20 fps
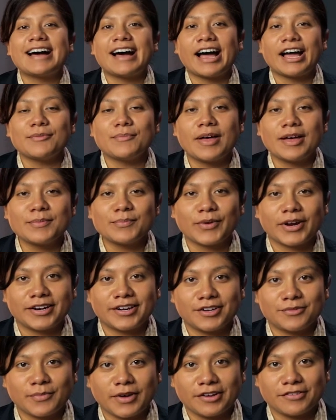I met
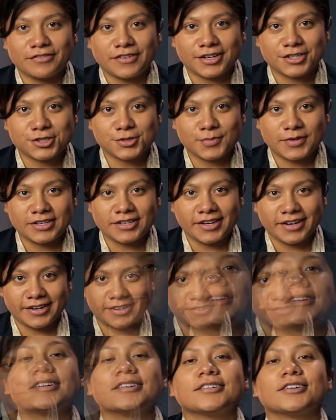Brennan my freshman year.